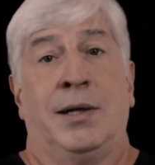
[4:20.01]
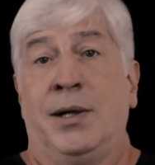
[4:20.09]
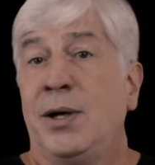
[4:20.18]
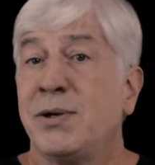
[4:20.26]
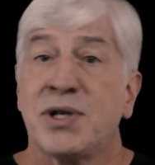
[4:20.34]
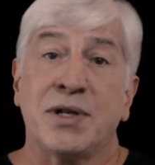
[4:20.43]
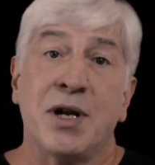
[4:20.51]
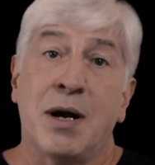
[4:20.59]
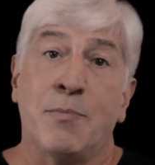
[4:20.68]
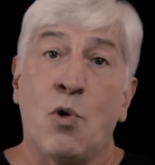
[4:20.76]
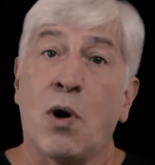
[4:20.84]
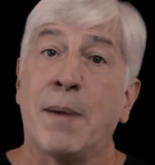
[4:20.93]
Who should know
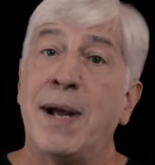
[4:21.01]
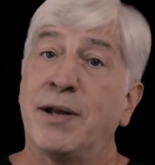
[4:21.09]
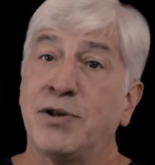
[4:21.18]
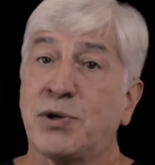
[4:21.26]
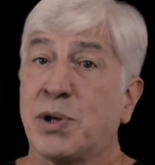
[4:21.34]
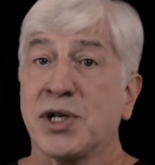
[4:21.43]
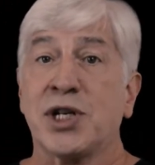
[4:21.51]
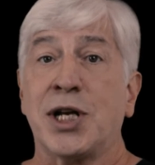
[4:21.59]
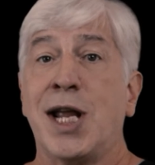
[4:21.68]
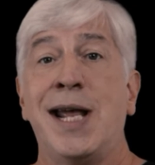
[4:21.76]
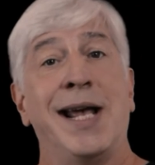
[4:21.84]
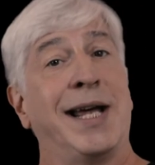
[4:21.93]
more about nutrition?
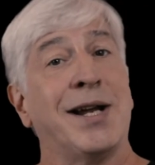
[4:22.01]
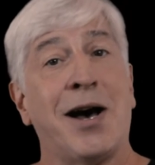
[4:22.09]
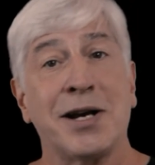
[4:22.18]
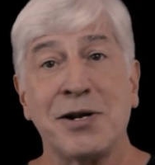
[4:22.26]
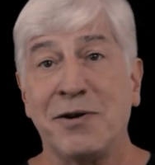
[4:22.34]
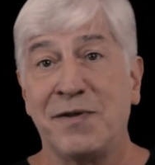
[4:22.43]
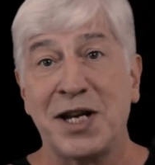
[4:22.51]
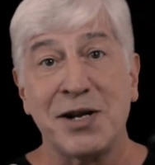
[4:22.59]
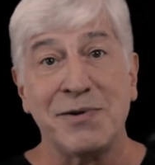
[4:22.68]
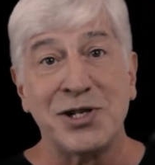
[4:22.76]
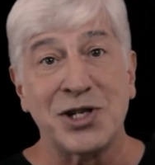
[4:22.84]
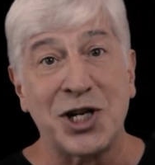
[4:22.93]
An
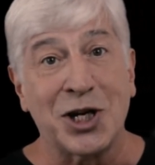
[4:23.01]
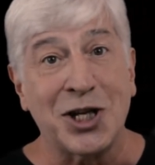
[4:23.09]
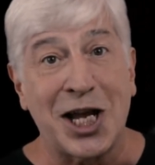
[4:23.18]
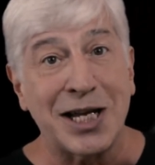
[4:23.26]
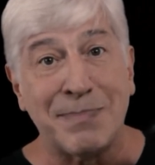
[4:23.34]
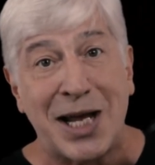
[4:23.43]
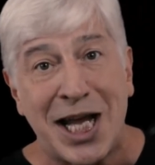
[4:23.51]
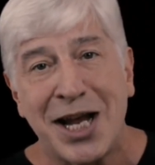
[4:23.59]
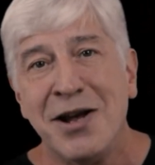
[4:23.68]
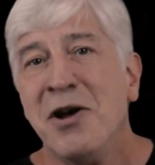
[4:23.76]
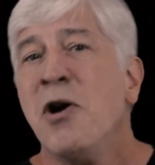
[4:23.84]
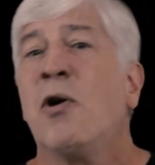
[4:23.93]
audio-video engineer like me,
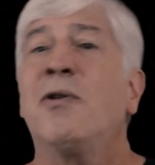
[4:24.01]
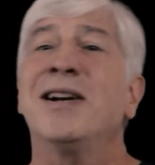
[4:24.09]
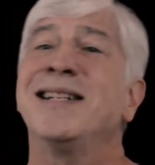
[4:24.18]
or